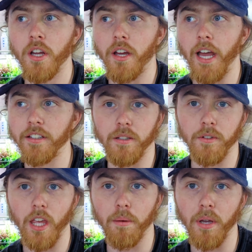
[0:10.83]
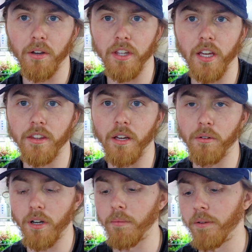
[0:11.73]
hasn't even came out yet. That will
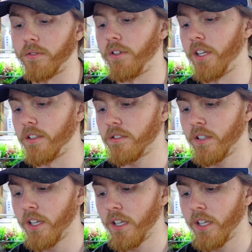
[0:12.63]
come after this,